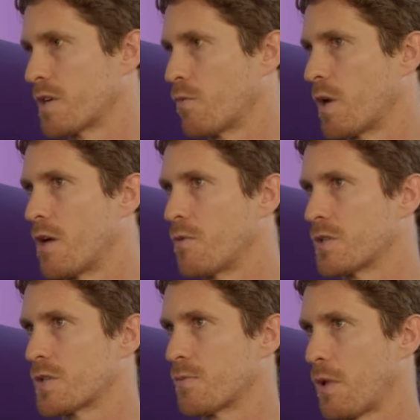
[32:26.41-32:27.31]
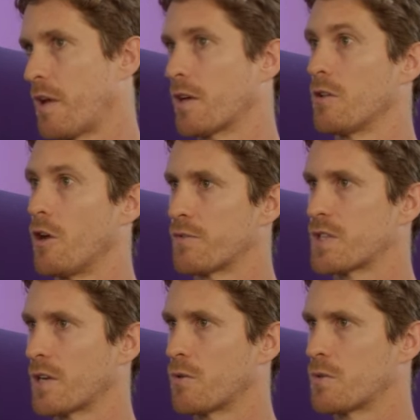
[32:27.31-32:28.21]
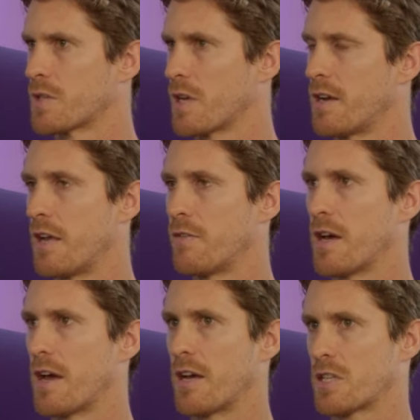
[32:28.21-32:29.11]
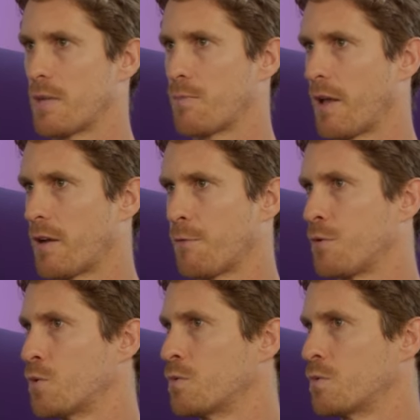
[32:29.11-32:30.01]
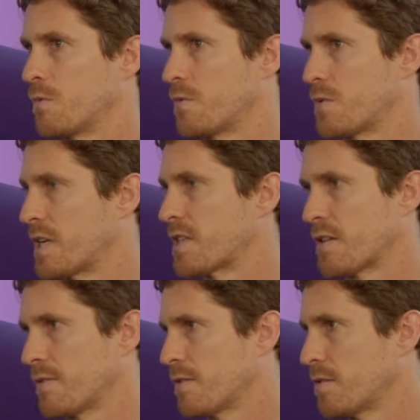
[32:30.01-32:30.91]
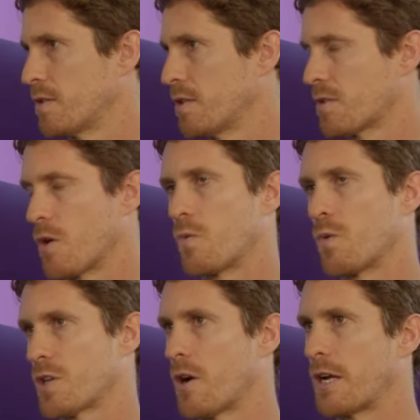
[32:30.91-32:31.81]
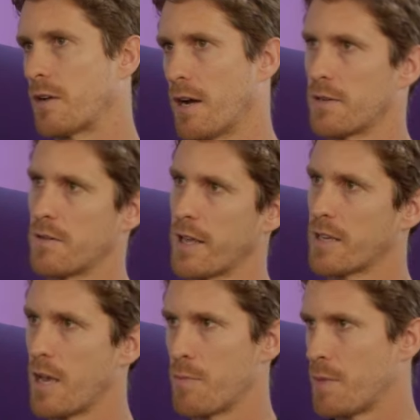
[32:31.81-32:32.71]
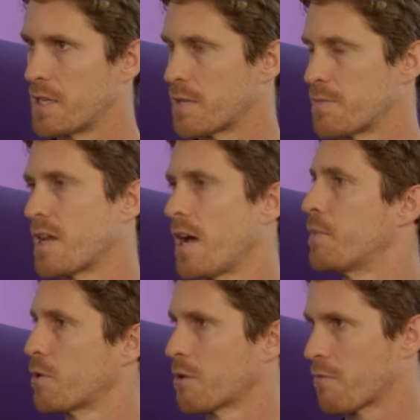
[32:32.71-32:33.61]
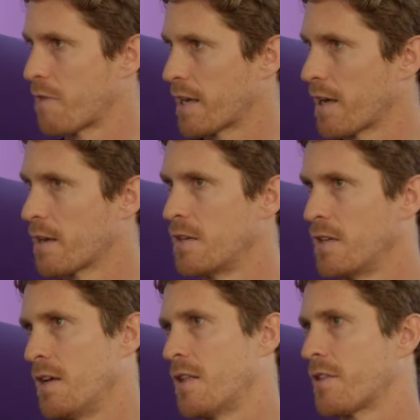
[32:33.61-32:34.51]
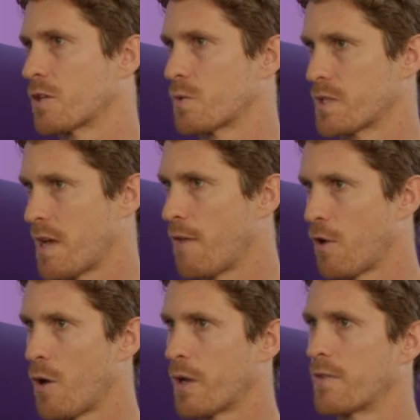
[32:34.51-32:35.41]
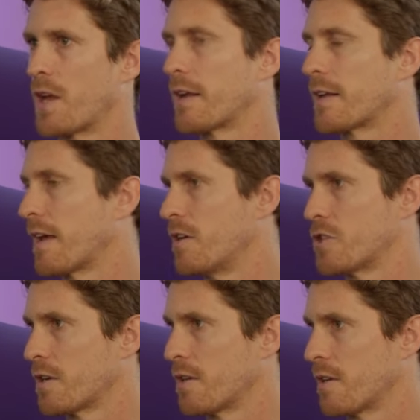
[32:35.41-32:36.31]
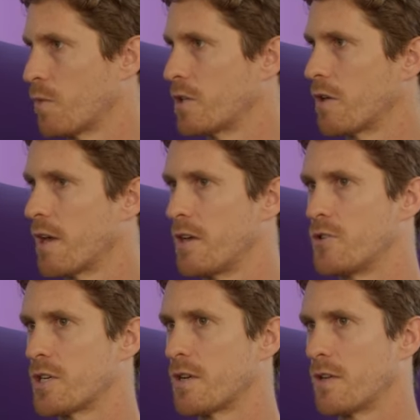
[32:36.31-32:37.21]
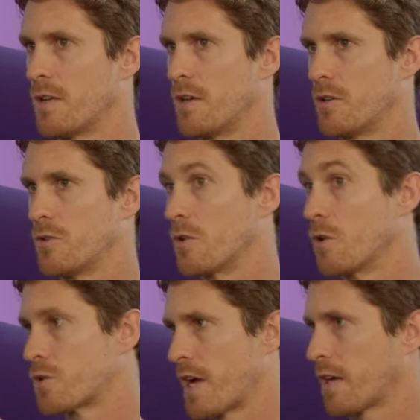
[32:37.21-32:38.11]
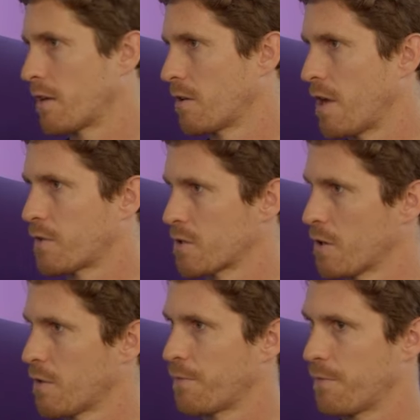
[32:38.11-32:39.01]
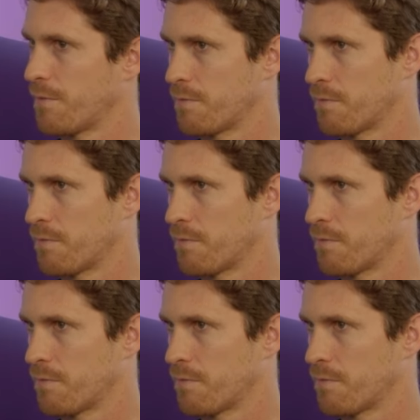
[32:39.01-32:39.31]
And when I was playing a lot of singles, I never actually played a full season. So I'd like get momentum, start building the ranking, things would start flowing, and then I'd get injured. And when you get injured, you lose ranking. You have to sort of...